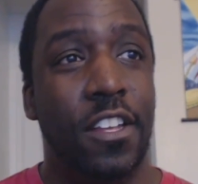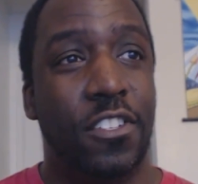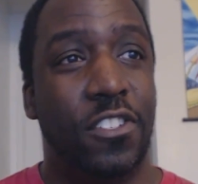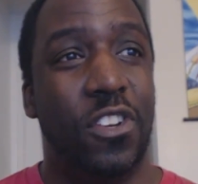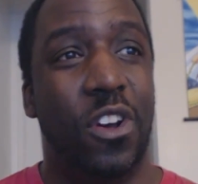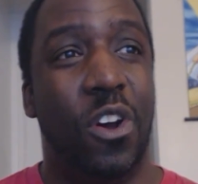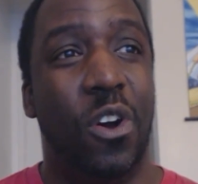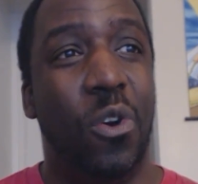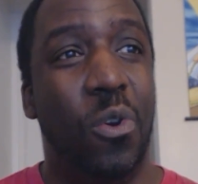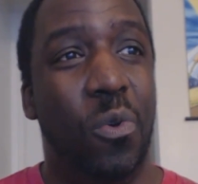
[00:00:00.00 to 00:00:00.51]

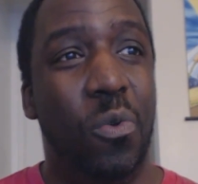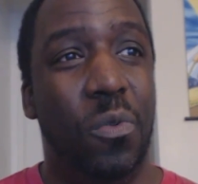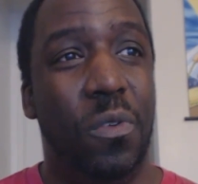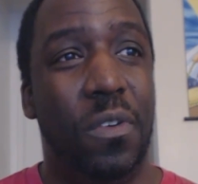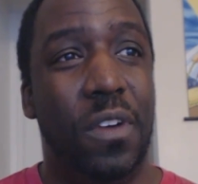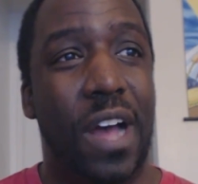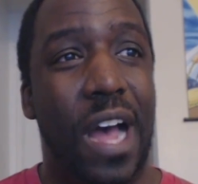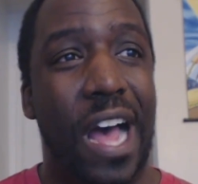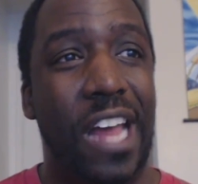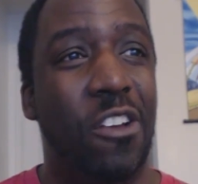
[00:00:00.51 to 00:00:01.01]
So
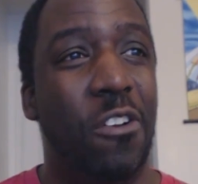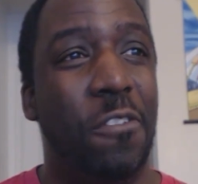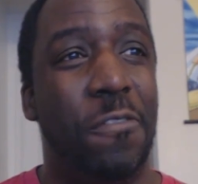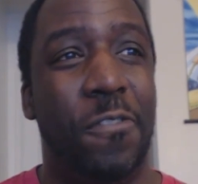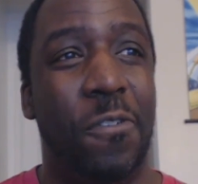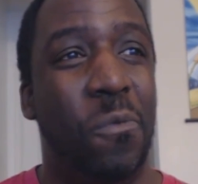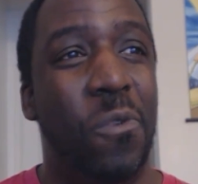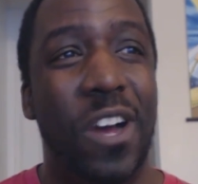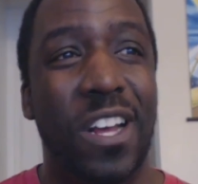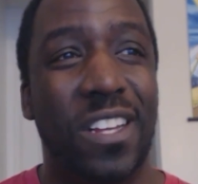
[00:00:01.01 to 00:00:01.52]
I know
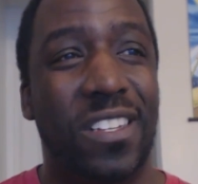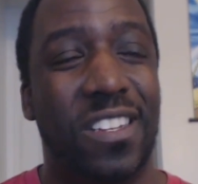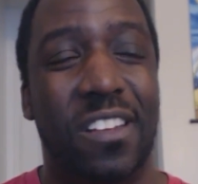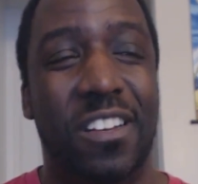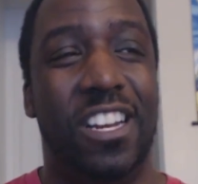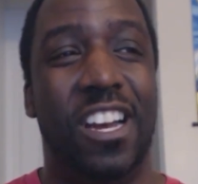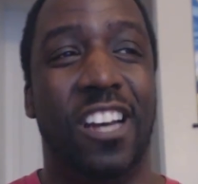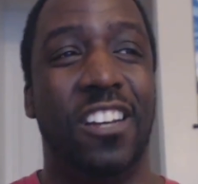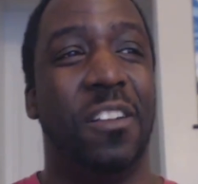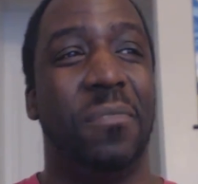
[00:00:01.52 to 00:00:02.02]
for once,
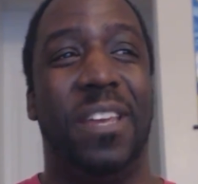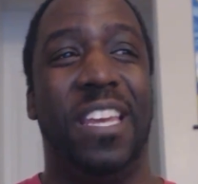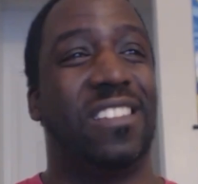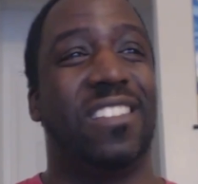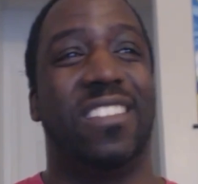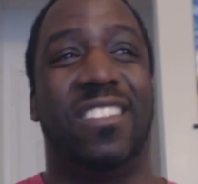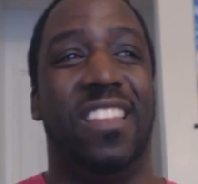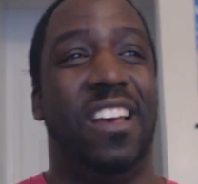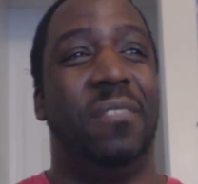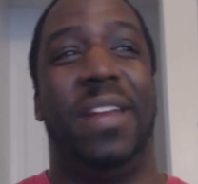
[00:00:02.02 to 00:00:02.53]
Gundam
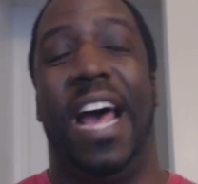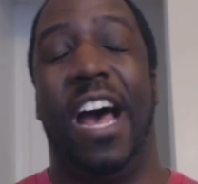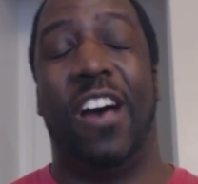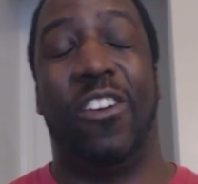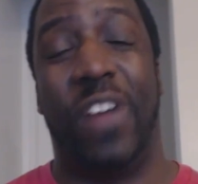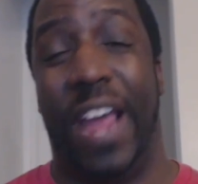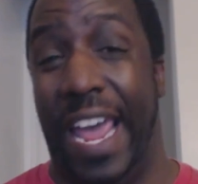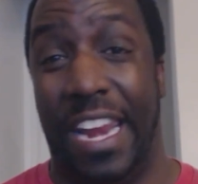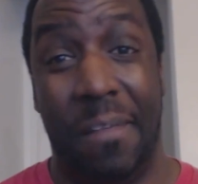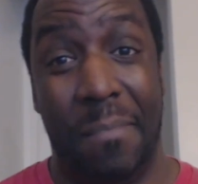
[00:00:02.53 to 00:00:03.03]
gets a thumb
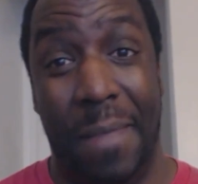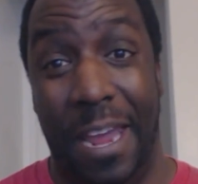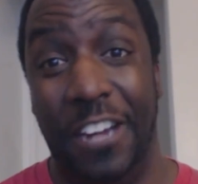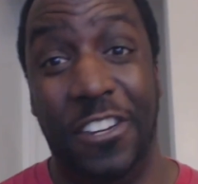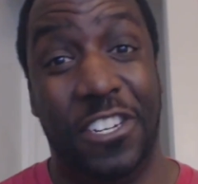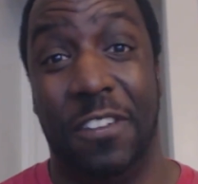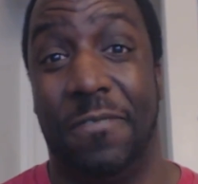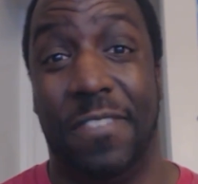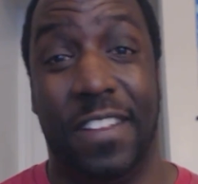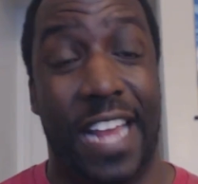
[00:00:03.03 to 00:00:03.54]
down on
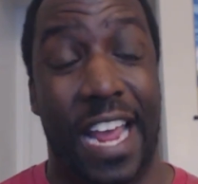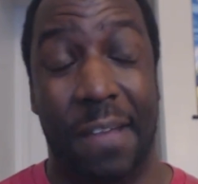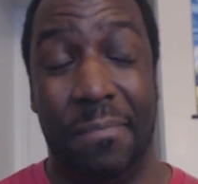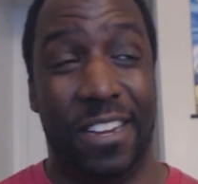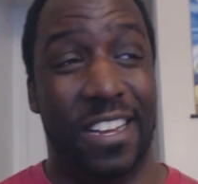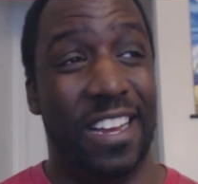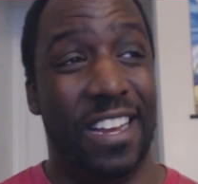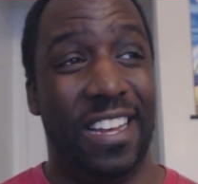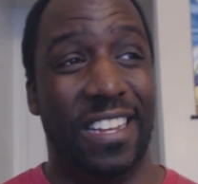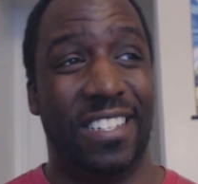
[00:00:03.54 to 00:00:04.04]
animation for
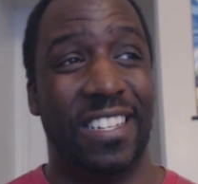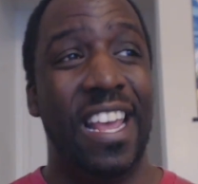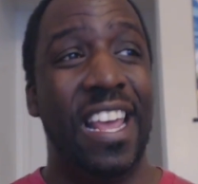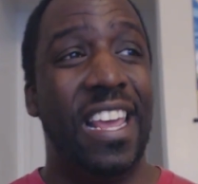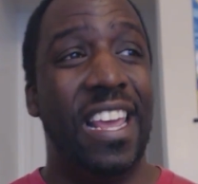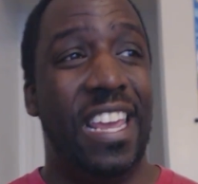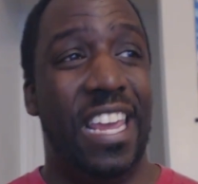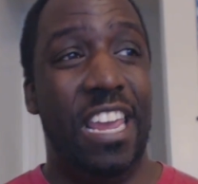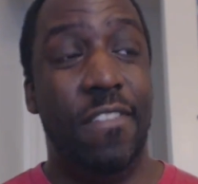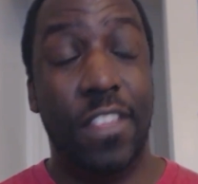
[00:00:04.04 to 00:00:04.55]
that, because
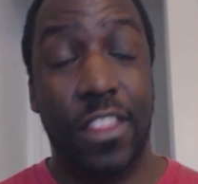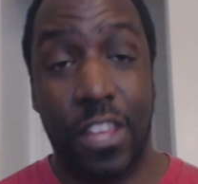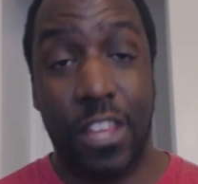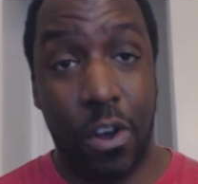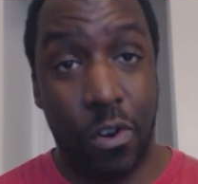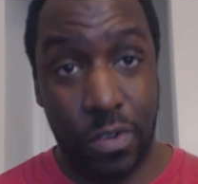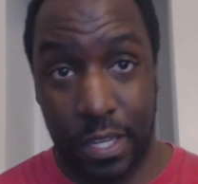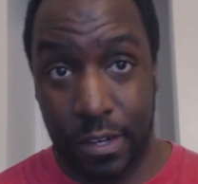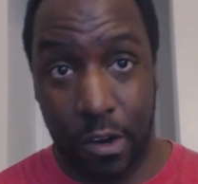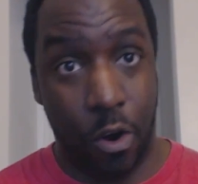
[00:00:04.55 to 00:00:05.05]
even
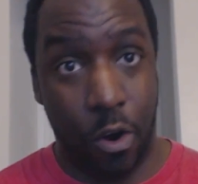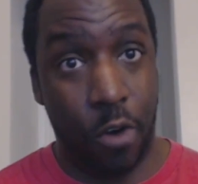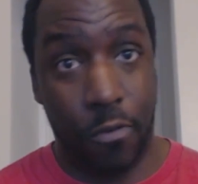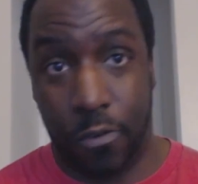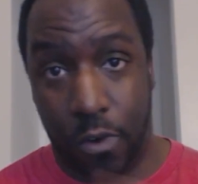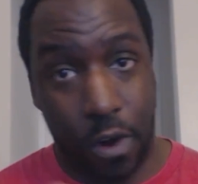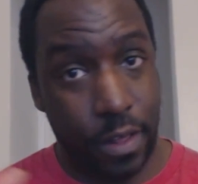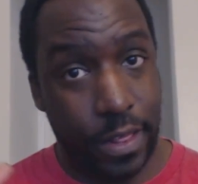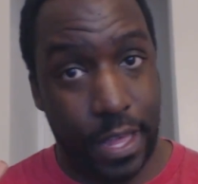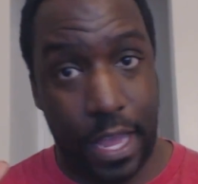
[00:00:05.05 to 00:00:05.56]
though
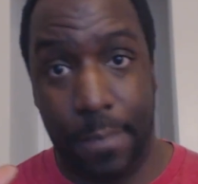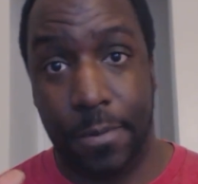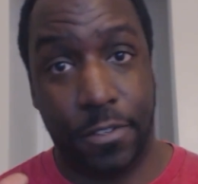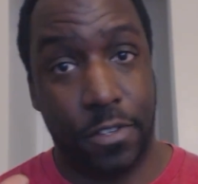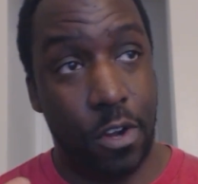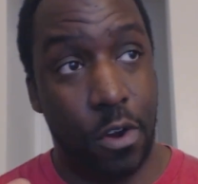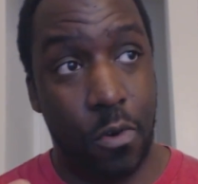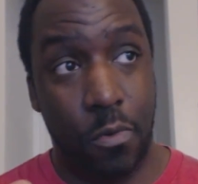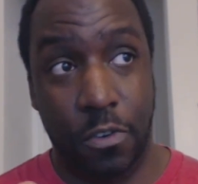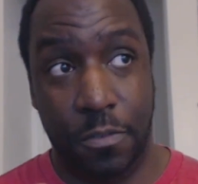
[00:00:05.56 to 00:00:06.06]
overall the
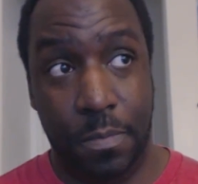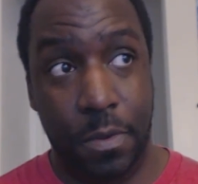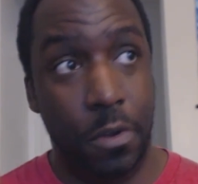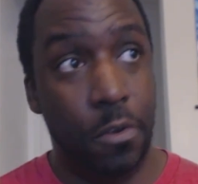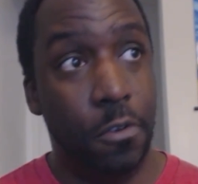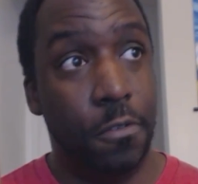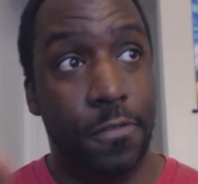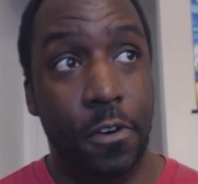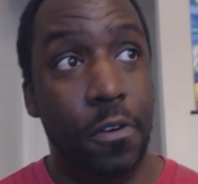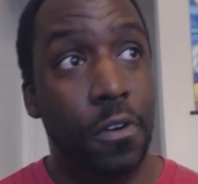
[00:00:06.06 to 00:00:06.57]
episode was
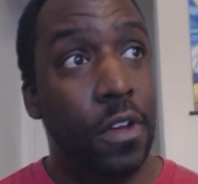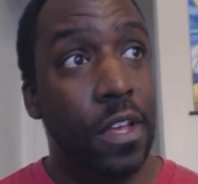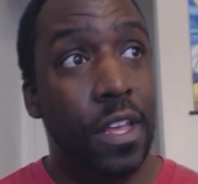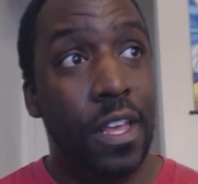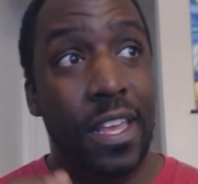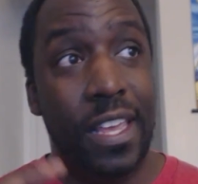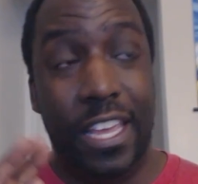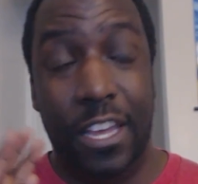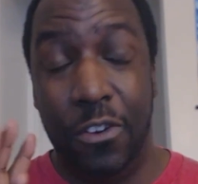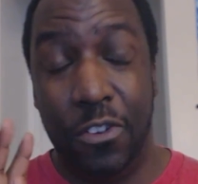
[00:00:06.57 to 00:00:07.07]
beautiful,
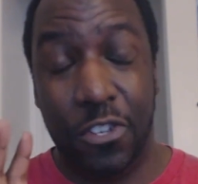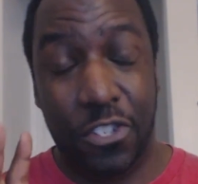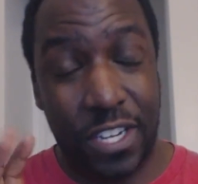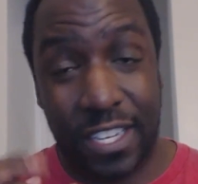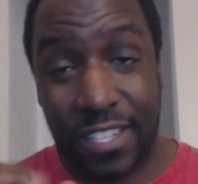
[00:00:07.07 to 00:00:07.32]
it was